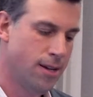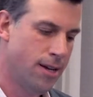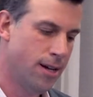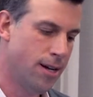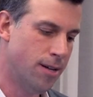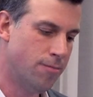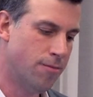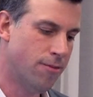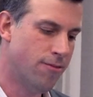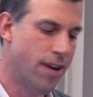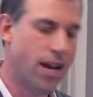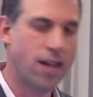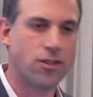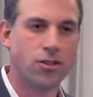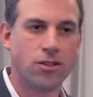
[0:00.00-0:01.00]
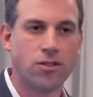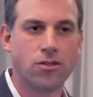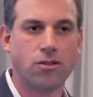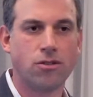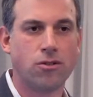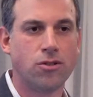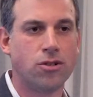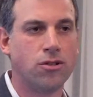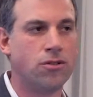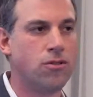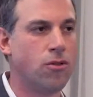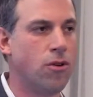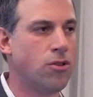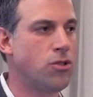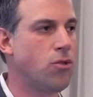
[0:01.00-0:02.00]
Financial institutions
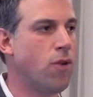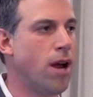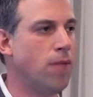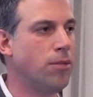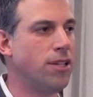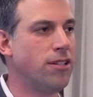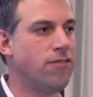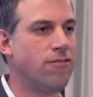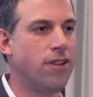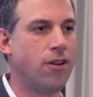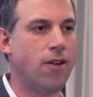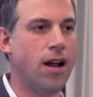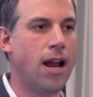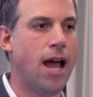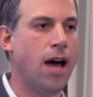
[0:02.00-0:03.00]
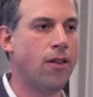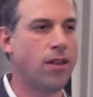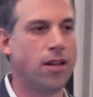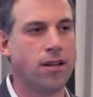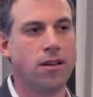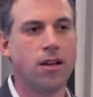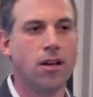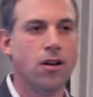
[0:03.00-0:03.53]
all scrambling to figure out how they